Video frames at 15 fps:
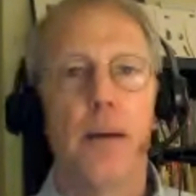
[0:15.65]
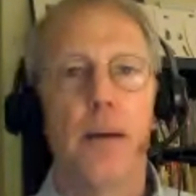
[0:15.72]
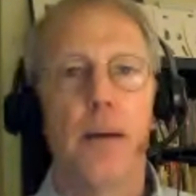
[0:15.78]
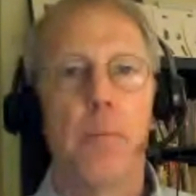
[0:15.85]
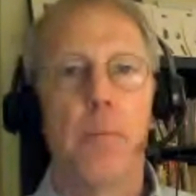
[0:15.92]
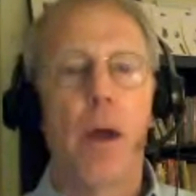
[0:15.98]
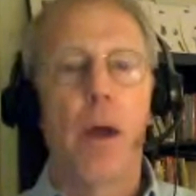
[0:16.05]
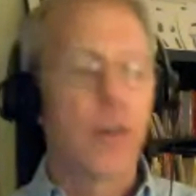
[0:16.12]

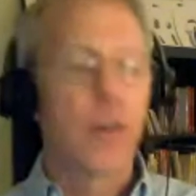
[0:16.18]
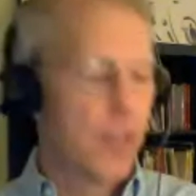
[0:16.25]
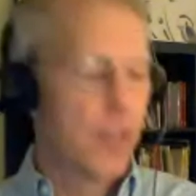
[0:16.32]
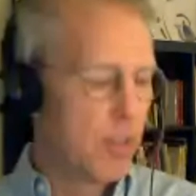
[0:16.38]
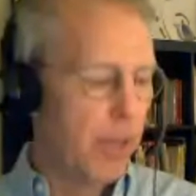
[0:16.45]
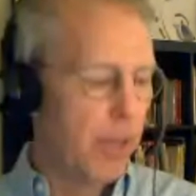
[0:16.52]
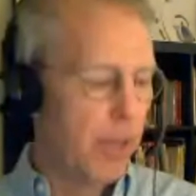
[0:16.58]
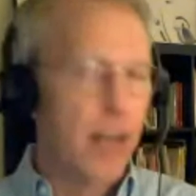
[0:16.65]
Marks and
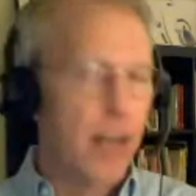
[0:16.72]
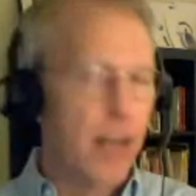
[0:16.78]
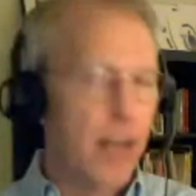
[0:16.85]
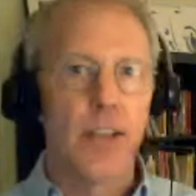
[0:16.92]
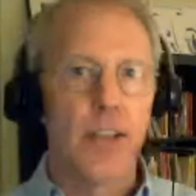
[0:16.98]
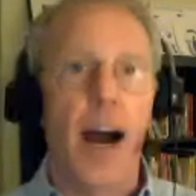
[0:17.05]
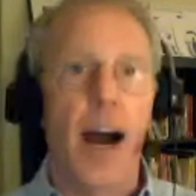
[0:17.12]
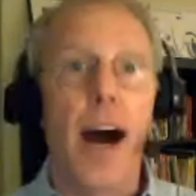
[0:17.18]

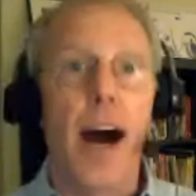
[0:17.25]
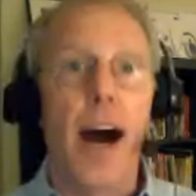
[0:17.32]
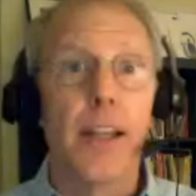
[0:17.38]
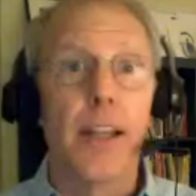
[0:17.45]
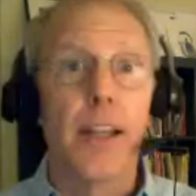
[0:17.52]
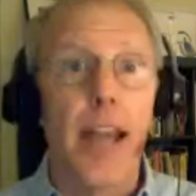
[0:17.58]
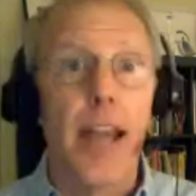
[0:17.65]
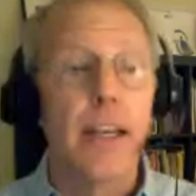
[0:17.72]
Splashes
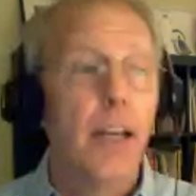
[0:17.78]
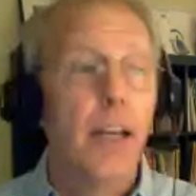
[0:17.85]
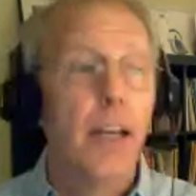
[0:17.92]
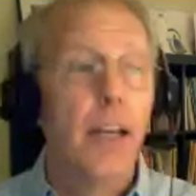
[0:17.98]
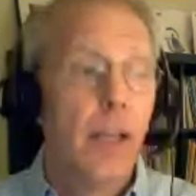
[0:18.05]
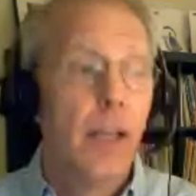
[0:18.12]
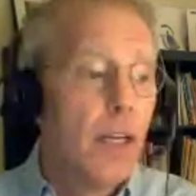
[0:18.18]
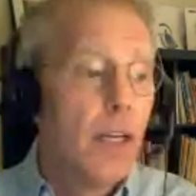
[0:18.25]
online
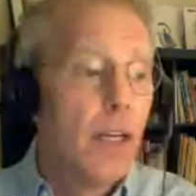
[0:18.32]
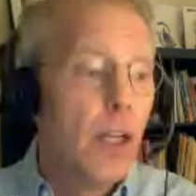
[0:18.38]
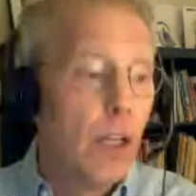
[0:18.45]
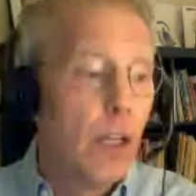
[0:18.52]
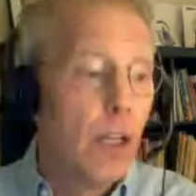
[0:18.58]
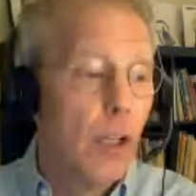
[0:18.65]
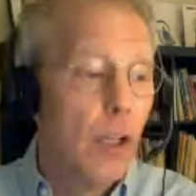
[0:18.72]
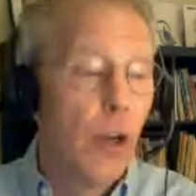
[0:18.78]

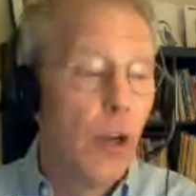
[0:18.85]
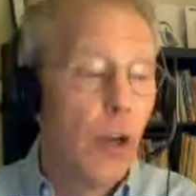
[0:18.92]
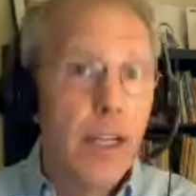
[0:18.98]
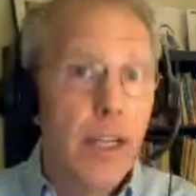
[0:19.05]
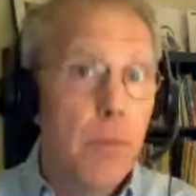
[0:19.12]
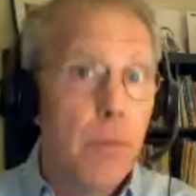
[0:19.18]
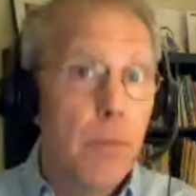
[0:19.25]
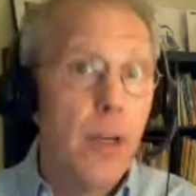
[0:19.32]
learning
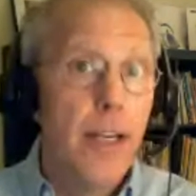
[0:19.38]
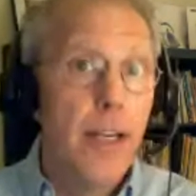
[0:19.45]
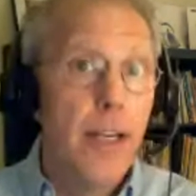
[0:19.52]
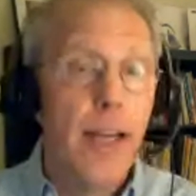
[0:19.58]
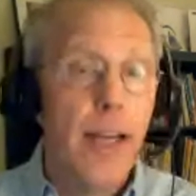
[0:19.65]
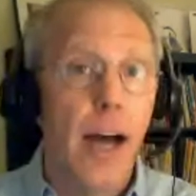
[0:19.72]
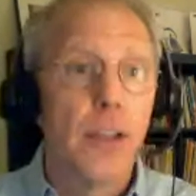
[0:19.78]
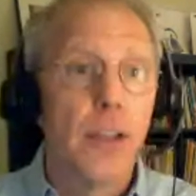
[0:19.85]

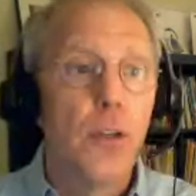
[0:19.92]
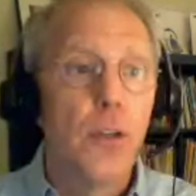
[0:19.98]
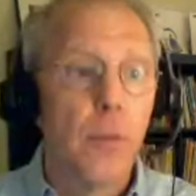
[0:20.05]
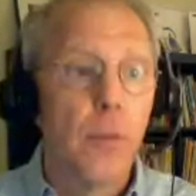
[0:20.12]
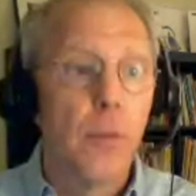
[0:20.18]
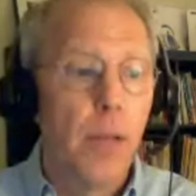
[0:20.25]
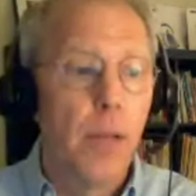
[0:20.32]
community on Google+,